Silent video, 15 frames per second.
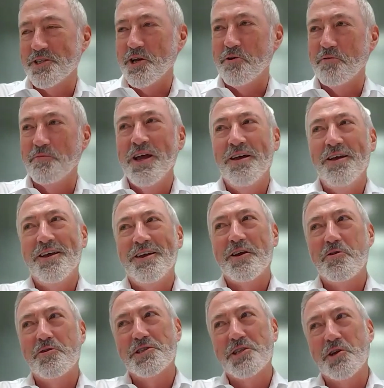So
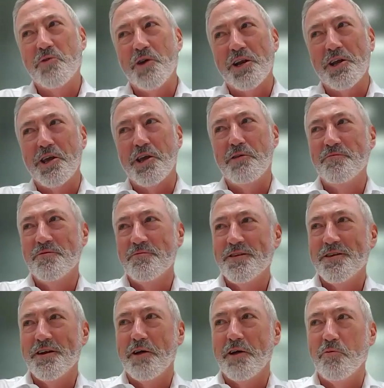consequently,
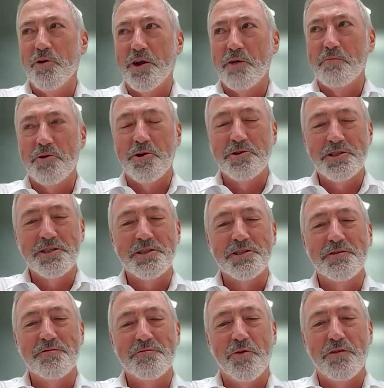we're in a
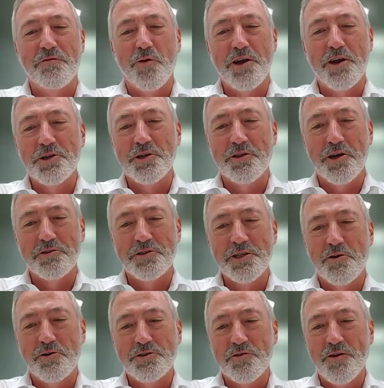process of refreshing those
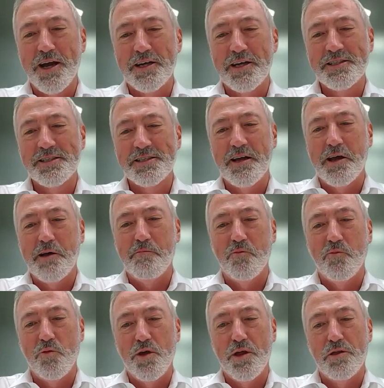contracts
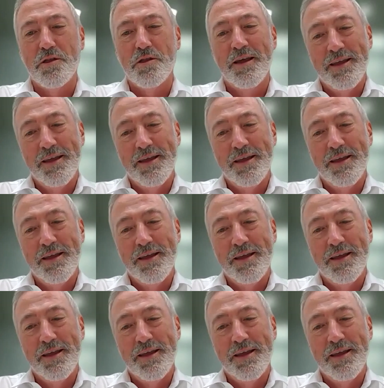with